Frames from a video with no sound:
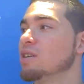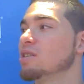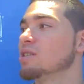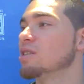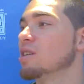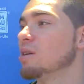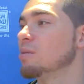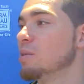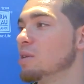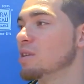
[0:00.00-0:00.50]

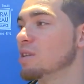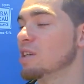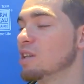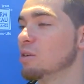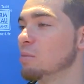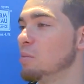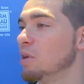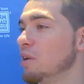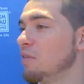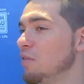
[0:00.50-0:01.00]
I mean, it'll
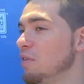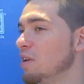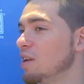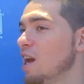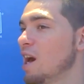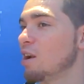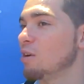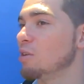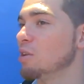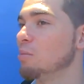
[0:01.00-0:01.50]
benefit
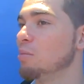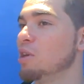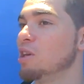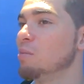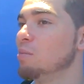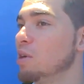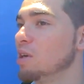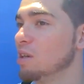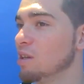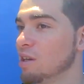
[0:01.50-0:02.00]
not only me,
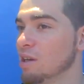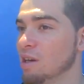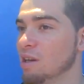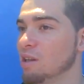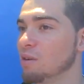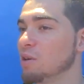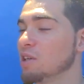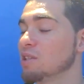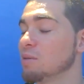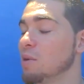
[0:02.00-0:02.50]
but
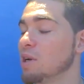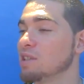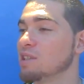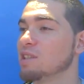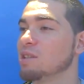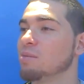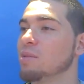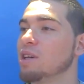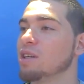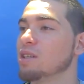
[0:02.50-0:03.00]
the rest of my
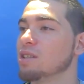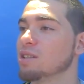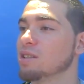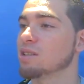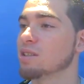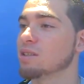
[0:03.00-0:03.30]
teammates.